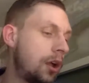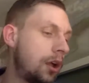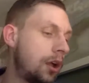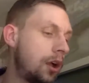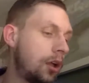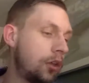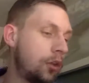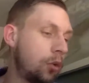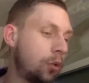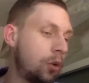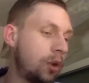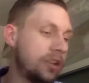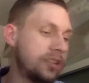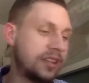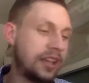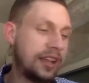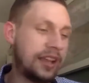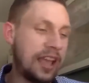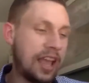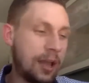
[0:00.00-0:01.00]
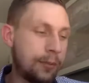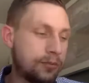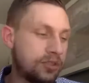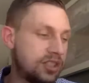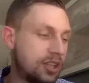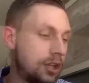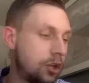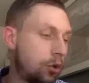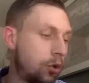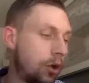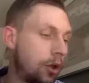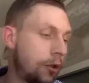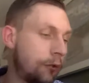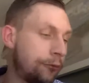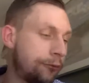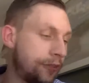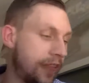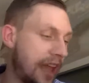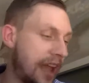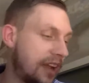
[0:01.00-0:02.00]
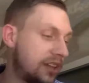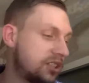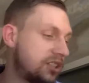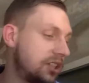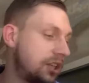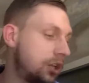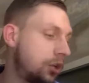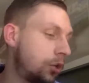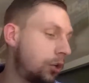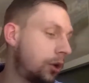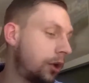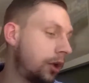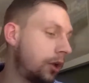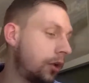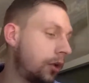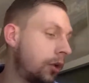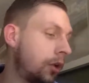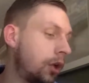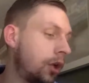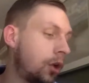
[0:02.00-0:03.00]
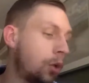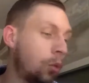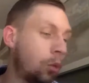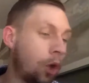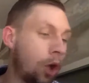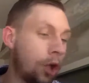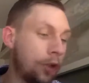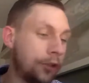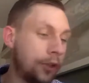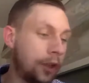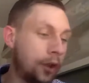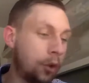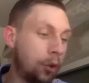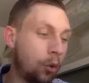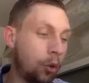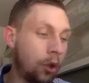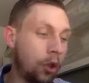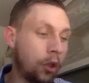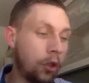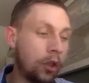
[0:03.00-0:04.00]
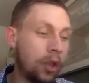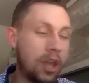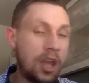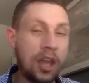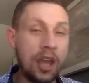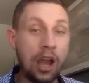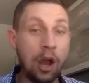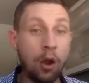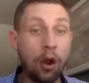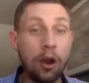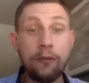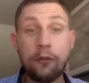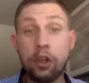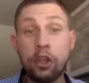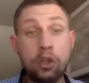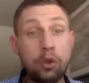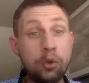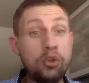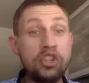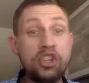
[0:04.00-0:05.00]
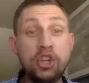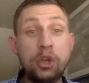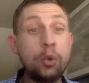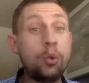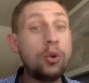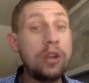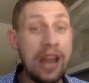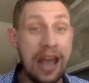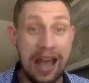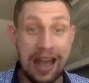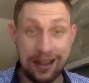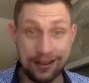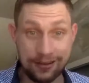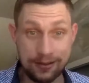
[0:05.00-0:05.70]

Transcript: Other ones like hemp seed oil, flaxseed oil, walnut oil. However, you do not